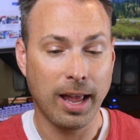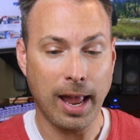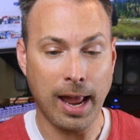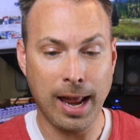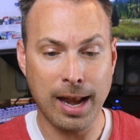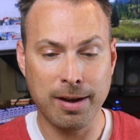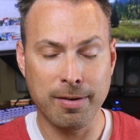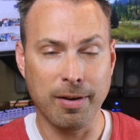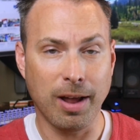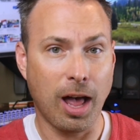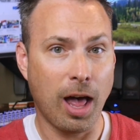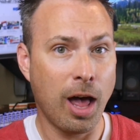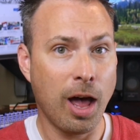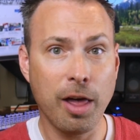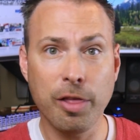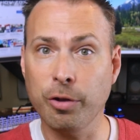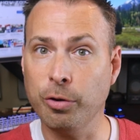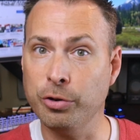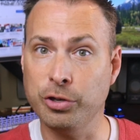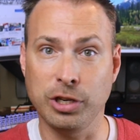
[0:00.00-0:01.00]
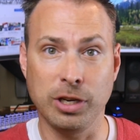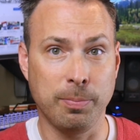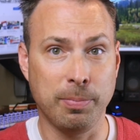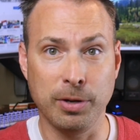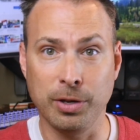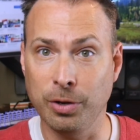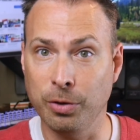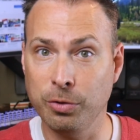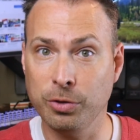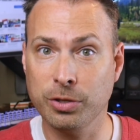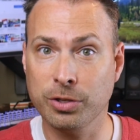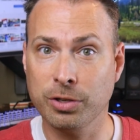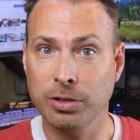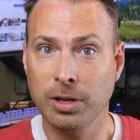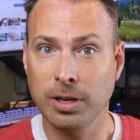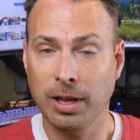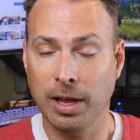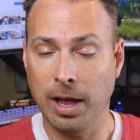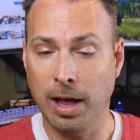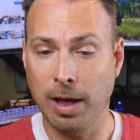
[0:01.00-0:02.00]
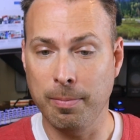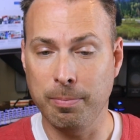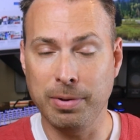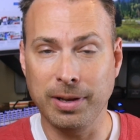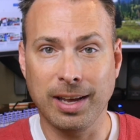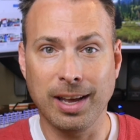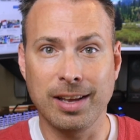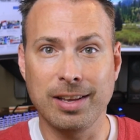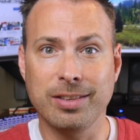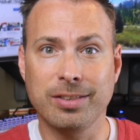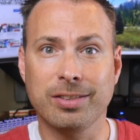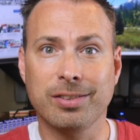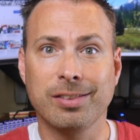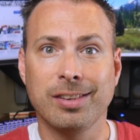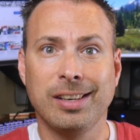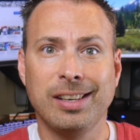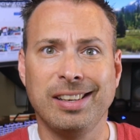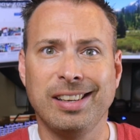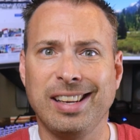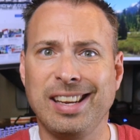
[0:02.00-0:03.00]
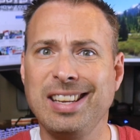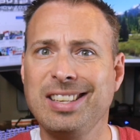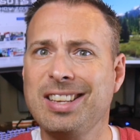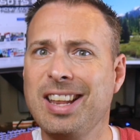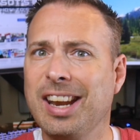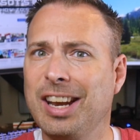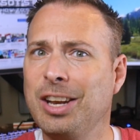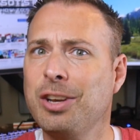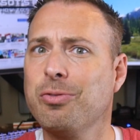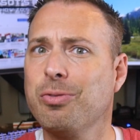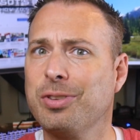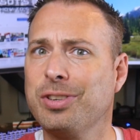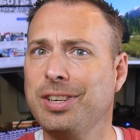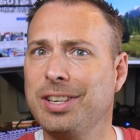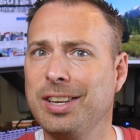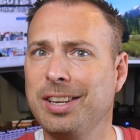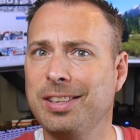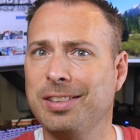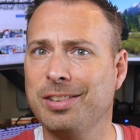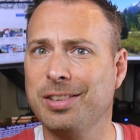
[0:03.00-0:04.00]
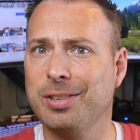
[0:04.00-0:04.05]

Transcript: and other GPUs, uh, because he's not interested in